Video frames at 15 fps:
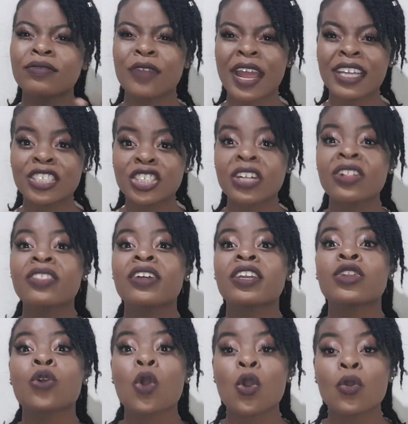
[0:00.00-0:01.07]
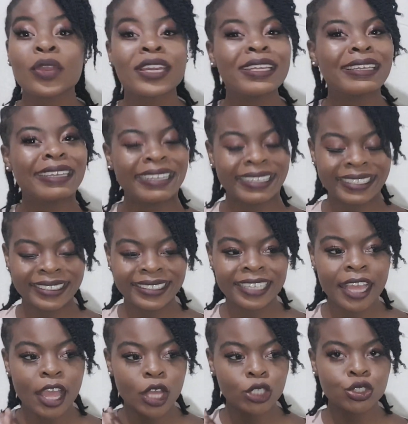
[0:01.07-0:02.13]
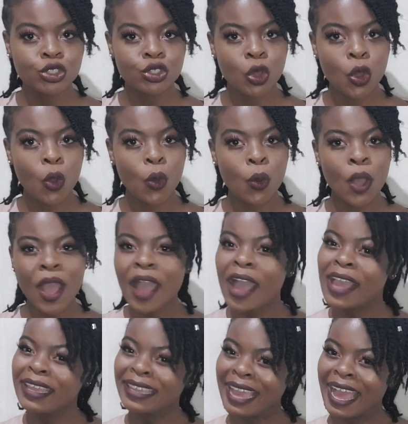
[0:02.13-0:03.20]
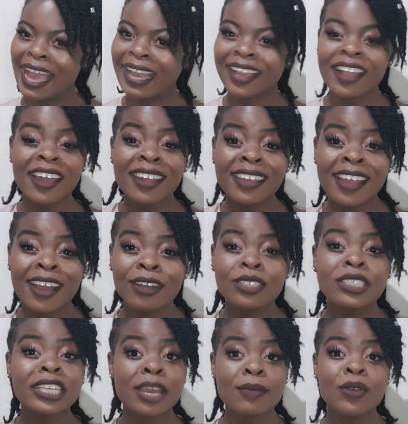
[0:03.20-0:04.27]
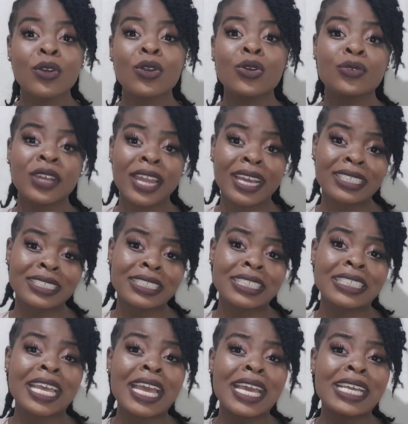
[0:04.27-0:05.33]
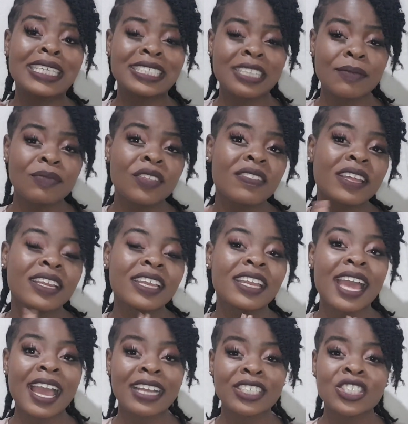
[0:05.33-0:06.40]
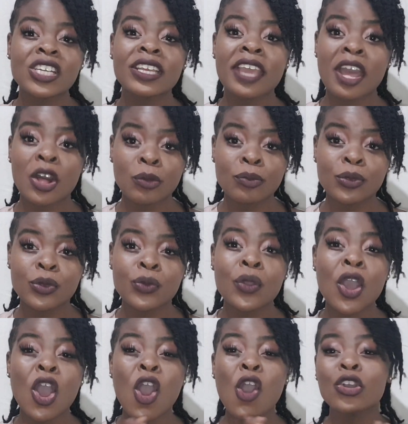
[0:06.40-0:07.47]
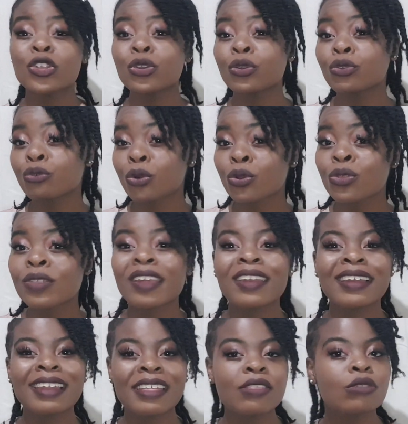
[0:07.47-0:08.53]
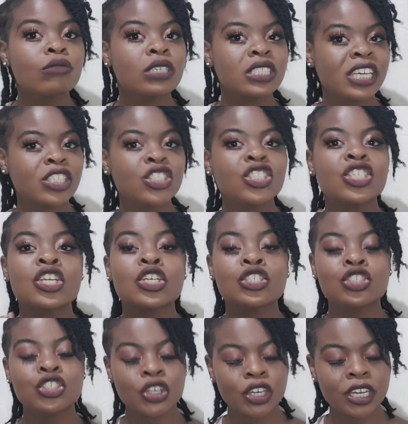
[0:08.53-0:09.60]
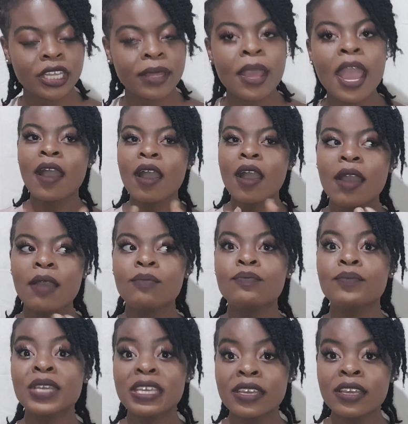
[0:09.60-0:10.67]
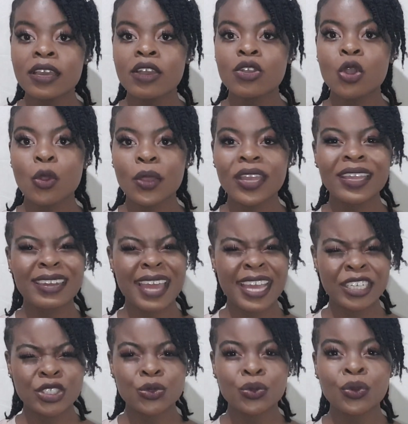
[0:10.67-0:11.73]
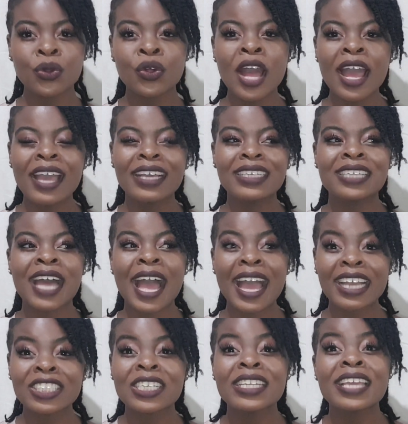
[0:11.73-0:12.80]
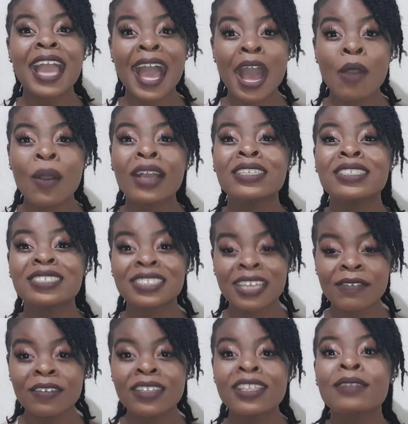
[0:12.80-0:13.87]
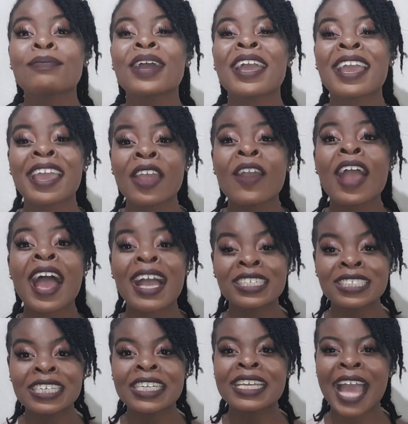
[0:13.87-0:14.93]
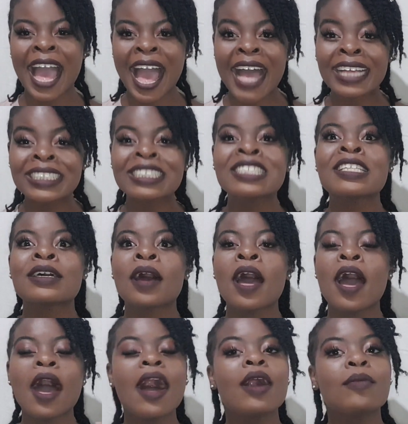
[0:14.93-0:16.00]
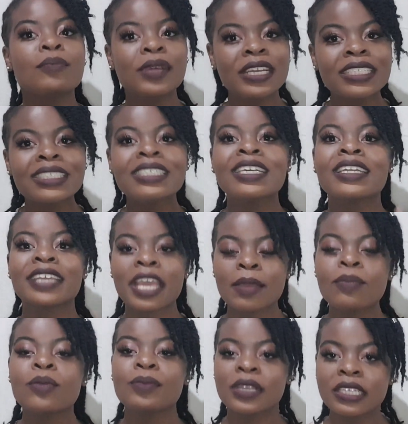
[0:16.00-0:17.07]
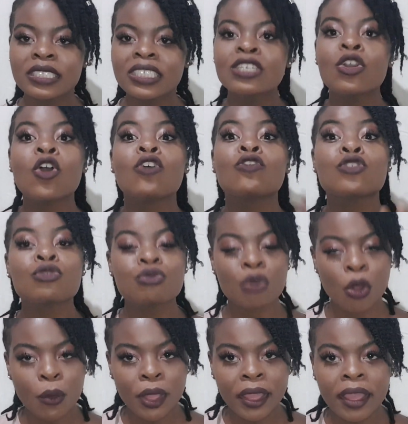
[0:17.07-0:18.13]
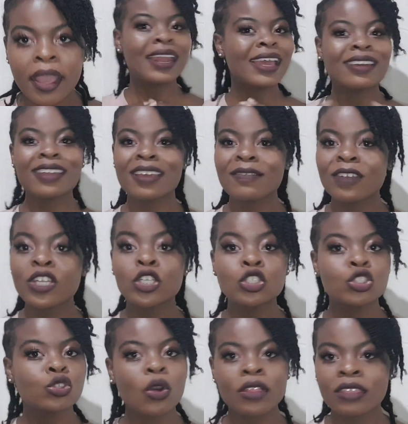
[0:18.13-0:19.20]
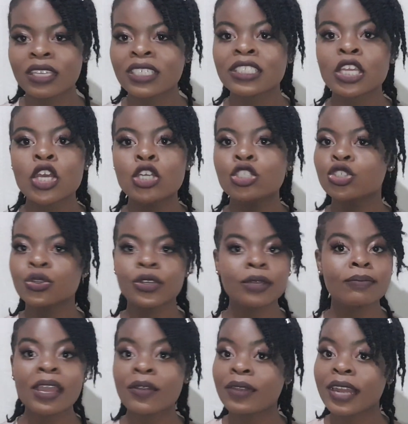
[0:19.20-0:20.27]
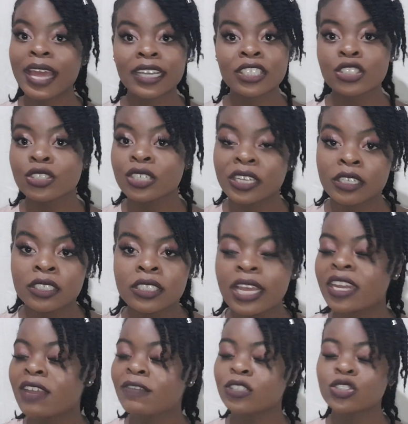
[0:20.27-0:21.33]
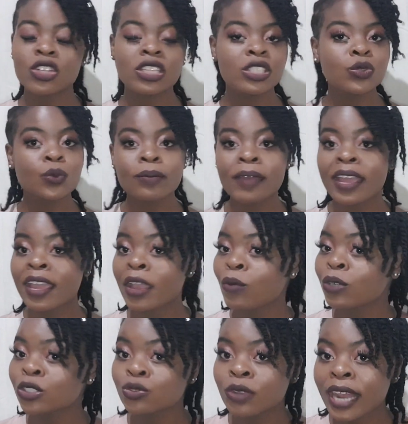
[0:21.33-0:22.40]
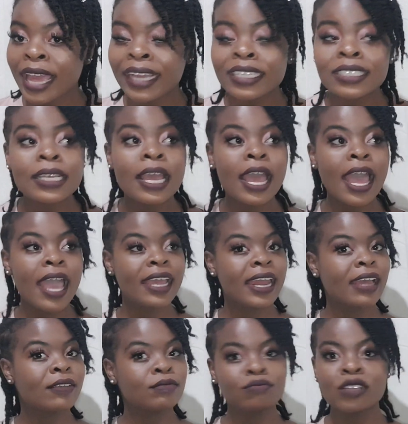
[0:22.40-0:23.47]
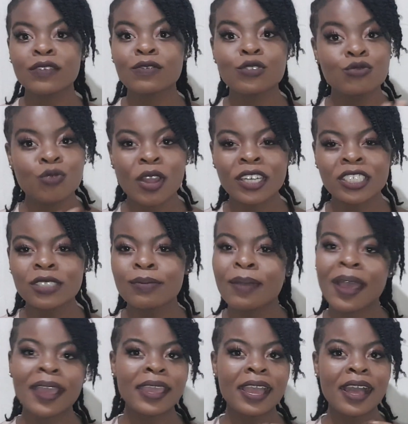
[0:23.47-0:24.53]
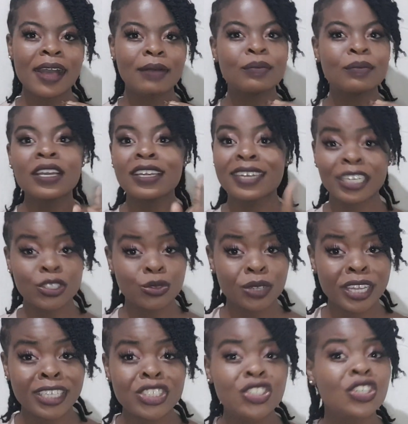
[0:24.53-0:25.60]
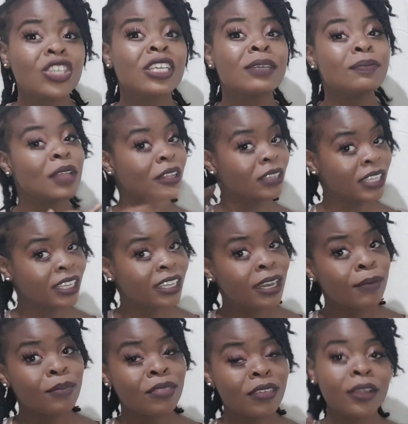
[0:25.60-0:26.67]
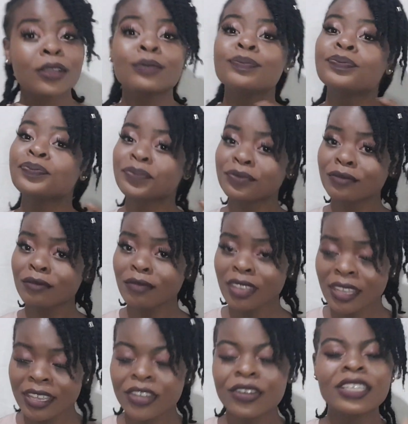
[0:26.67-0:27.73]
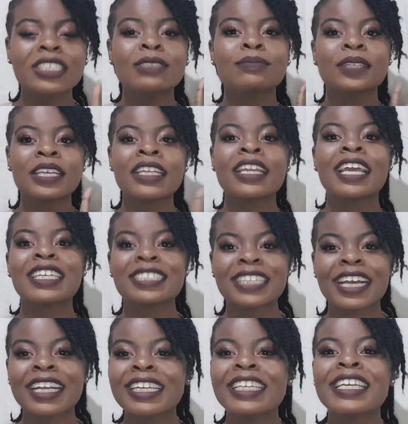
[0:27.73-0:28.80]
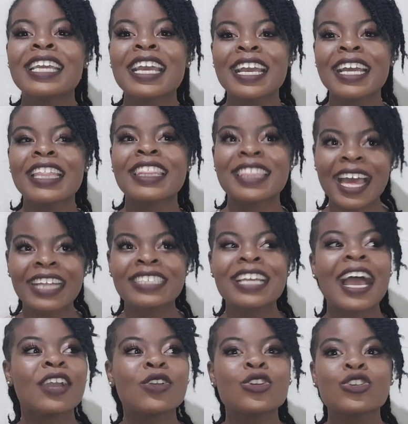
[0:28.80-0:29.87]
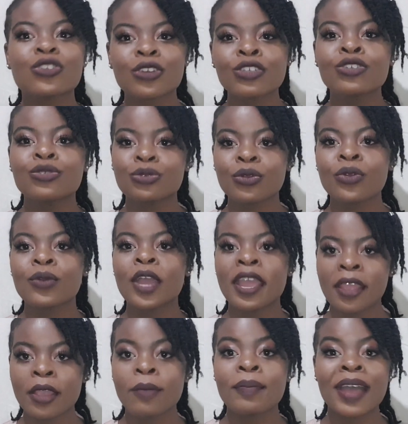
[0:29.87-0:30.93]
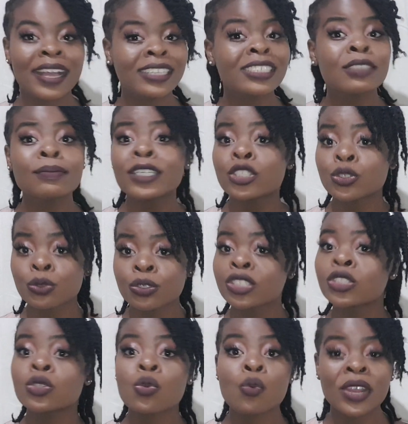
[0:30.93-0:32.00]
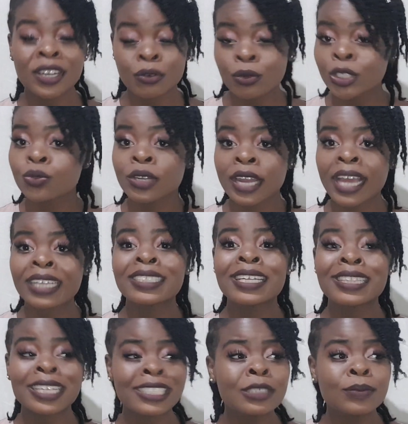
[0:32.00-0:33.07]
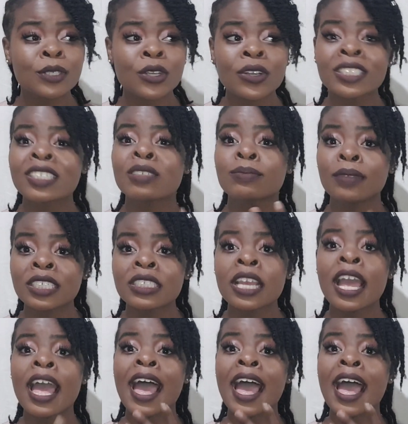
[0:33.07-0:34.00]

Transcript: fragile than it already is. So yeah, cutting out chemical relaxers is something that can actually help you on your growth and length retention journey. Me going natural is actually how I discovered that my hair actually has the ability and capability of growing. And I never saw this during my relaxer days. I never saw this when my hair was relaxed. And if you've watched my natural hair journey, I'll link it up there. It'll explain exactly that I could not grow hair past my shoulders when it was relaxed. And that's because as much